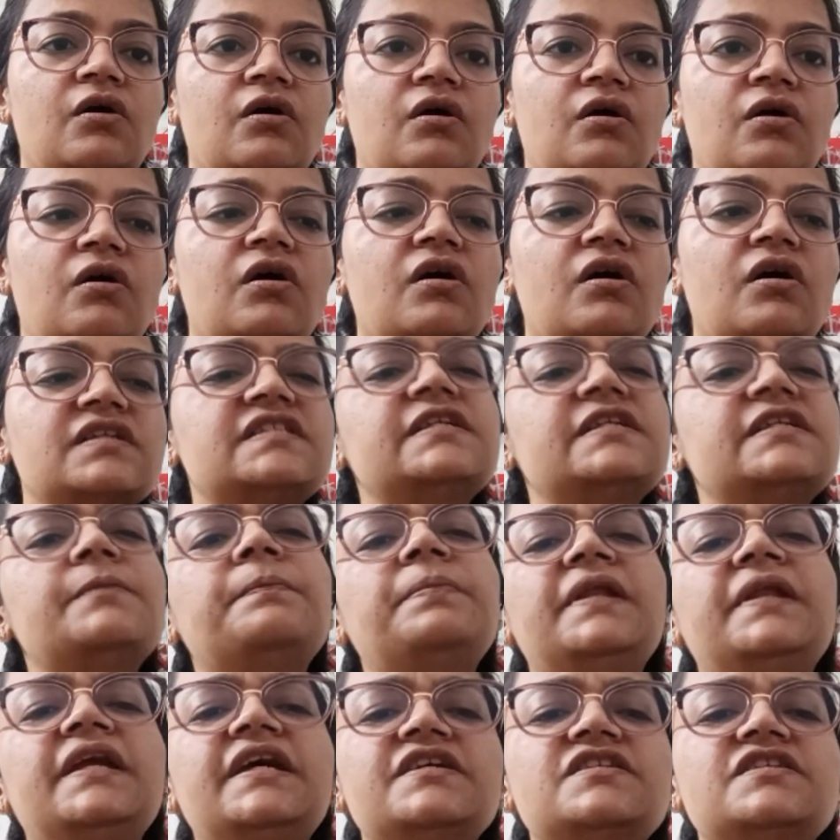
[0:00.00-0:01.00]
or
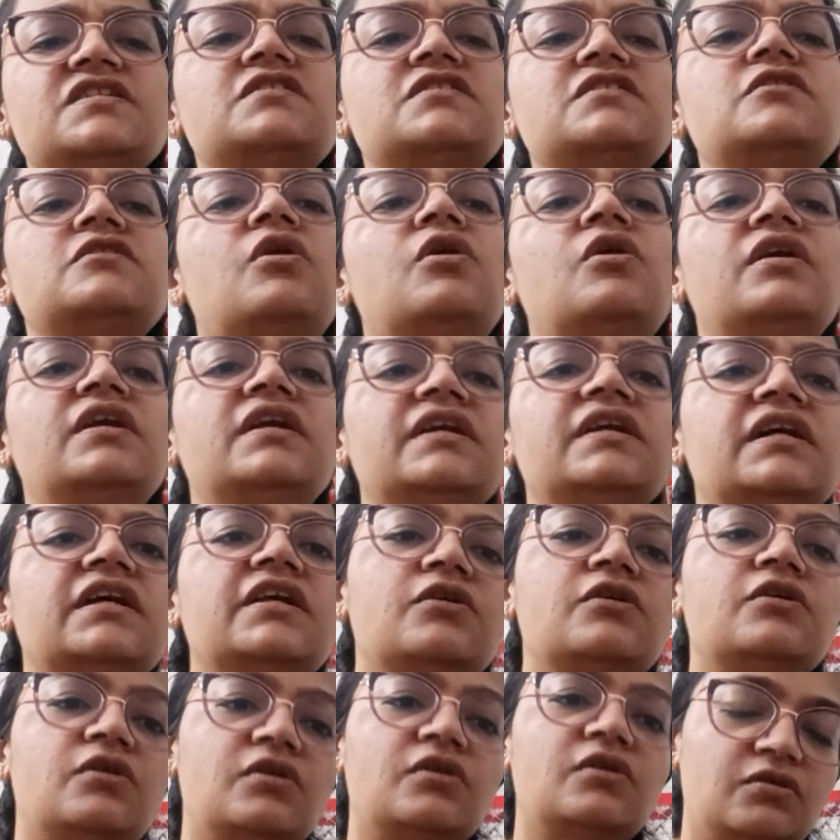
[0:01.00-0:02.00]
simply just
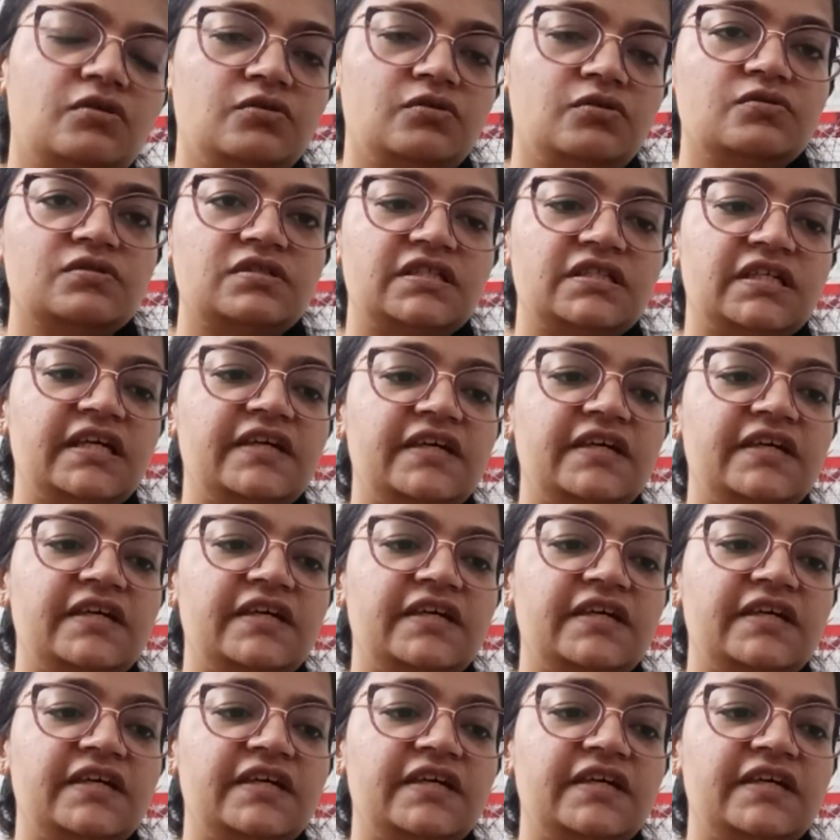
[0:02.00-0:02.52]
launder your clothes.